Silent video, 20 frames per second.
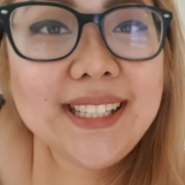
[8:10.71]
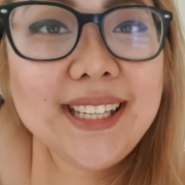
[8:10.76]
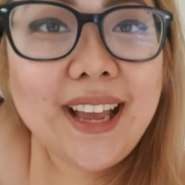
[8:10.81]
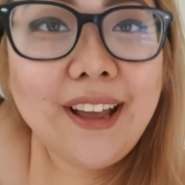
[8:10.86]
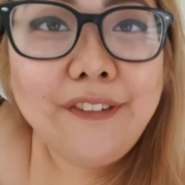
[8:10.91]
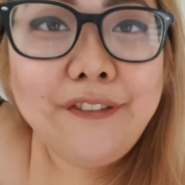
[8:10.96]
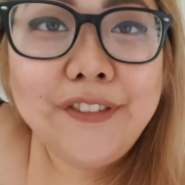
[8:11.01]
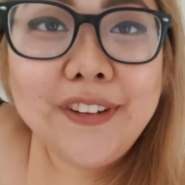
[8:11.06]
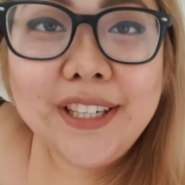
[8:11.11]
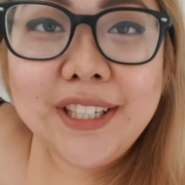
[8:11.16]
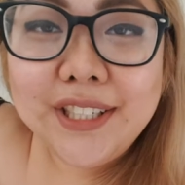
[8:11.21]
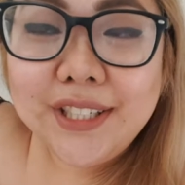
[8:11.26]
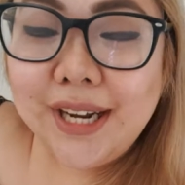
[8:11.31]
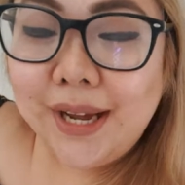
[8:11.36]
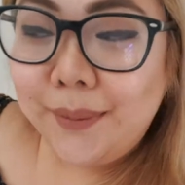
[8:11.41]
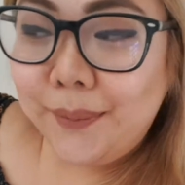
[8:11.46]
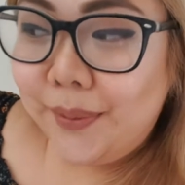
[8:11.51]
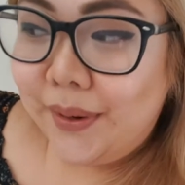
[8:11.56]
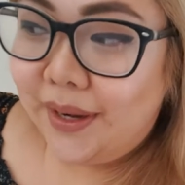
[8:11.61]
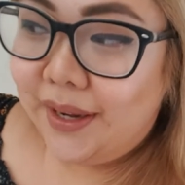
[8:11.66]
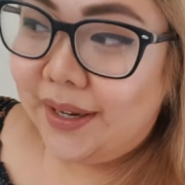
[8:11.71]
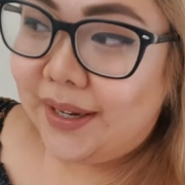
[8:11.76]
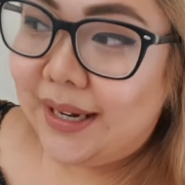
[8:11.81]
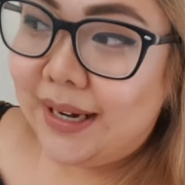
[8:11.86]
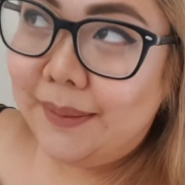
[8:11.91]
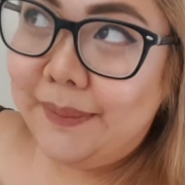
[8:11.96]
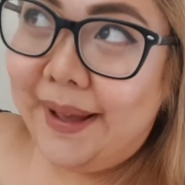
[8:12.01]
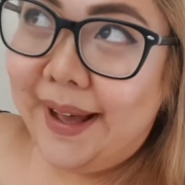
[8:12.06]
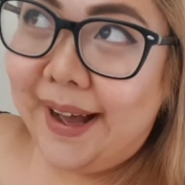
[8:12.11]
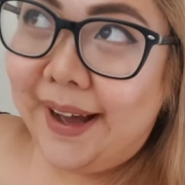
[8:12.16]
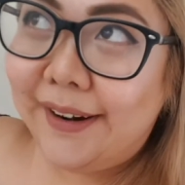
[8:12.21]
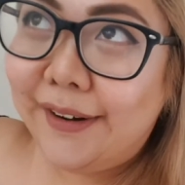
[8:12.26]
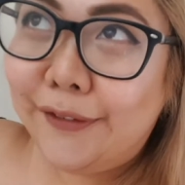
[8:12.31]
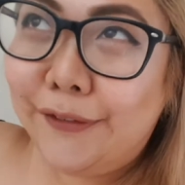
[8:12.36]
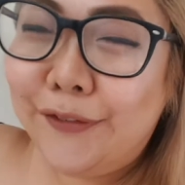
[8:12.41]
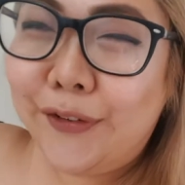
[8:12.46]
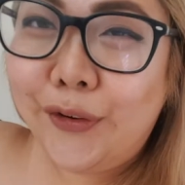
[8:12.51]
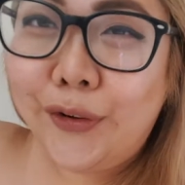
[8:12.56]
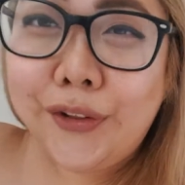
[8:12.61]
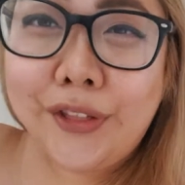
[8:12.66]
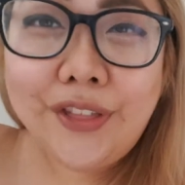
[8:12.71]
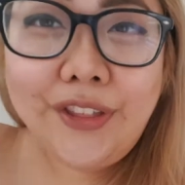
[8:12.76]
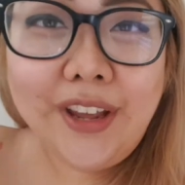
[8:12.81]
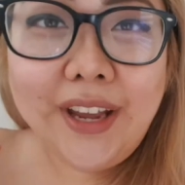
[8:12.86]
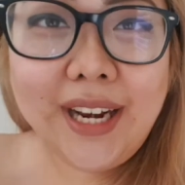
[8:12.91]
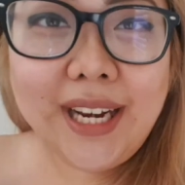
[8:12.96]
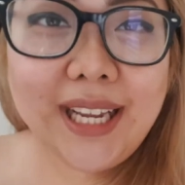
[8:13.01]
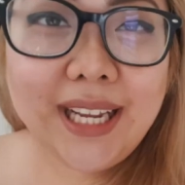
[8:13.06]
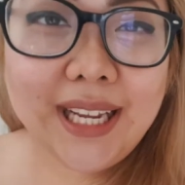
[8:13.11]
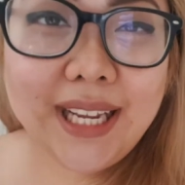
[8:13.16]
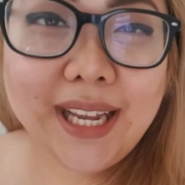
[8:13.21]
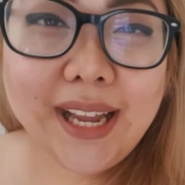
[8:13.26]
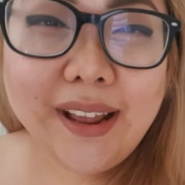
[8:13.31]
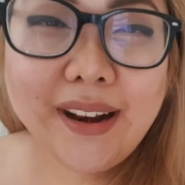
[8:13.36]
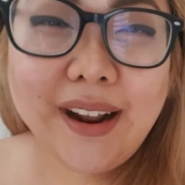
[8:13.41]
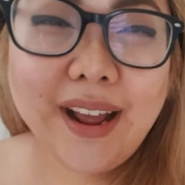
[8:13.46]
I finished up work at about 4.30 and